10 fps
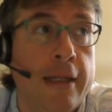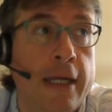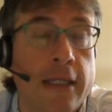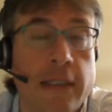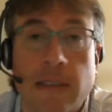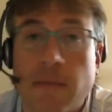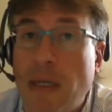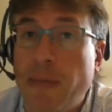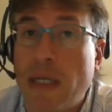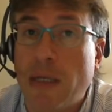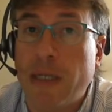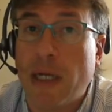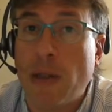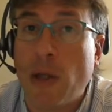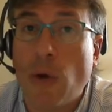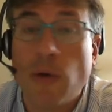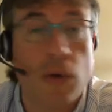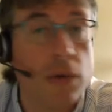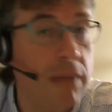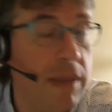is maybe a little bit unknown,
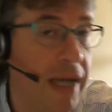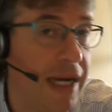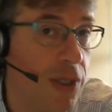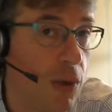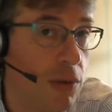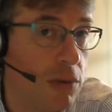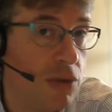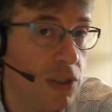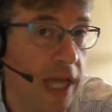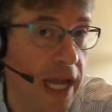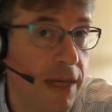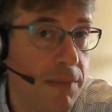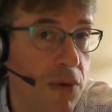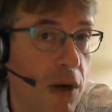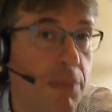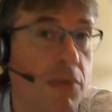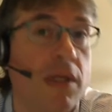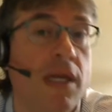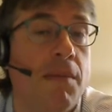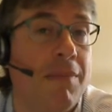or maybe I don't understand
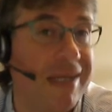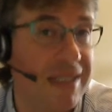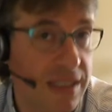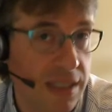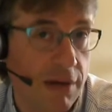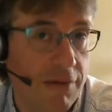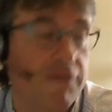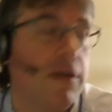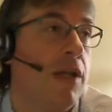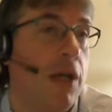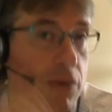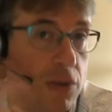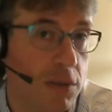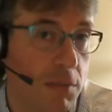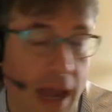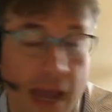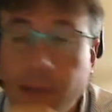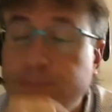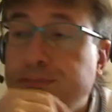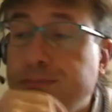properly myself, and others may.
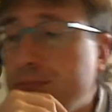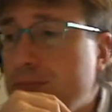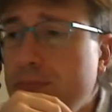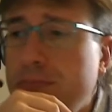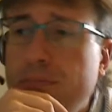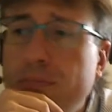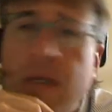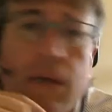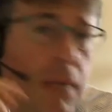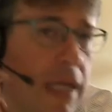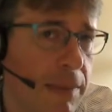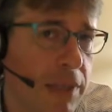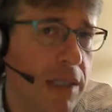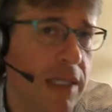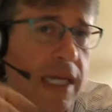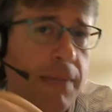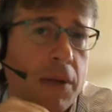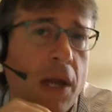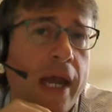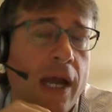But I'm going to keep
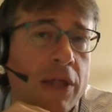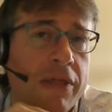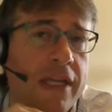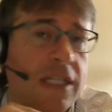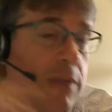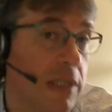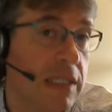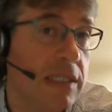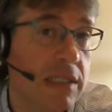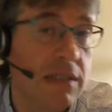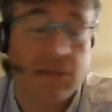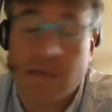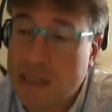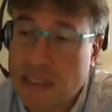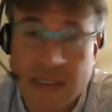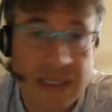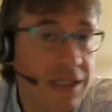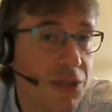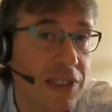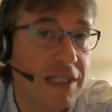an eye on this, because this is
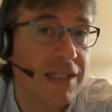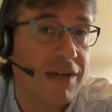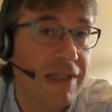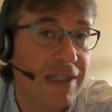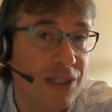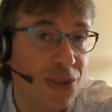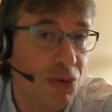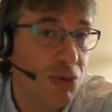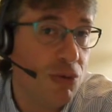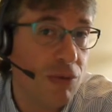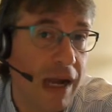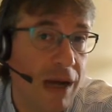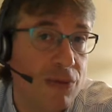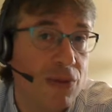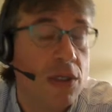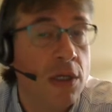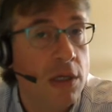interesting stuff. This is new grounds,